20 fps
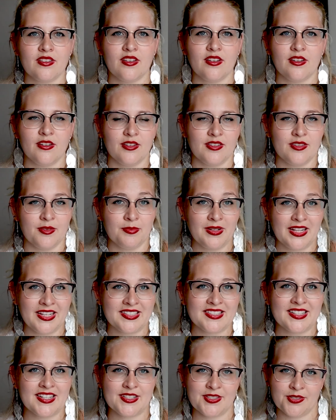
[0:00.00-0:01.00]
The
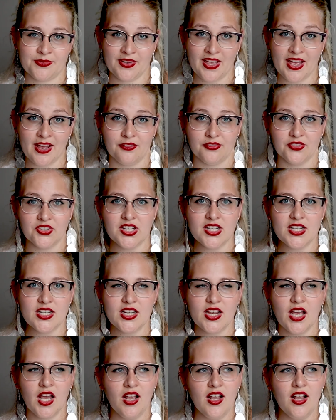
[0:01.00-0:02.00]
Black Tides of
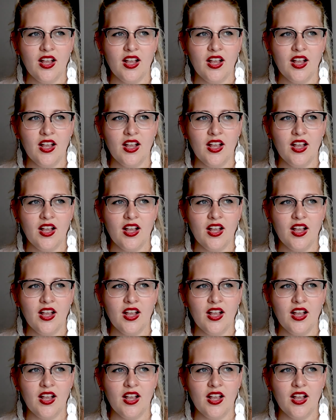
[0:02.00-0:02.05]
Heaven,